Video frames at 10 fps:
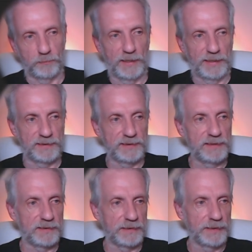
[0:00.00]
as well as
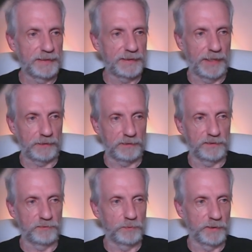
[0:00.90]
Cinti
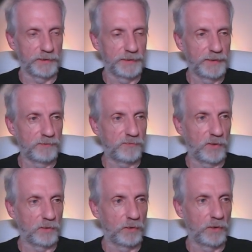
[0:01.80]
characters, if you want to
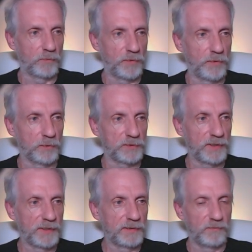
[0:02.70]
follow along with
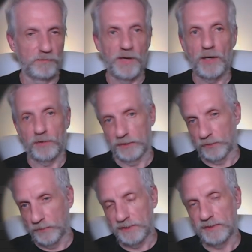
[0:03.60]
those
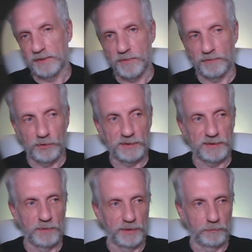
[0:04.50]
variants. So this is something very
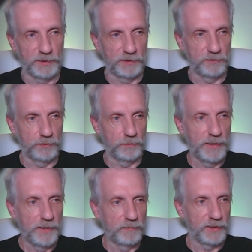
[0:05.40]
similar that we're going to do.
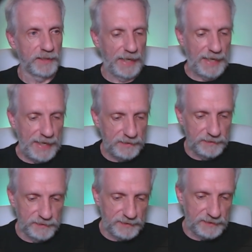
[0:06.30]
We're going to add
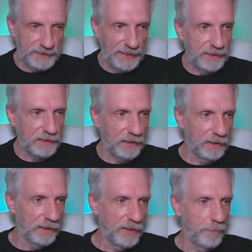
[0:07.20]
a
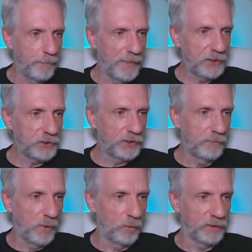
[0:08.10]
skeletal mesh
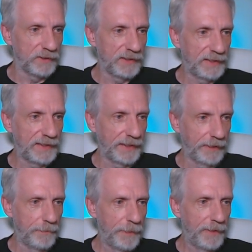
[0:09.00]
component
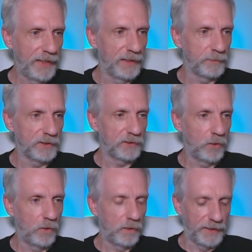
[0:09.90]
here, and I'm going to
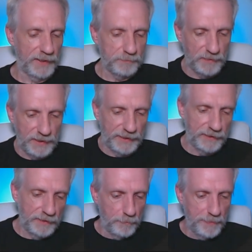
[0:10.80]
call that
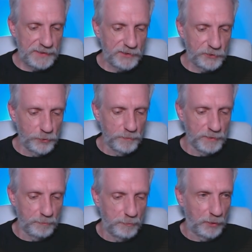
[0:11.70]
my
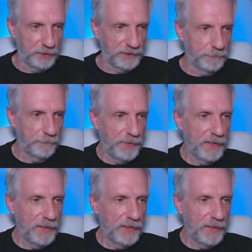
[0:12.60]
metahuman body.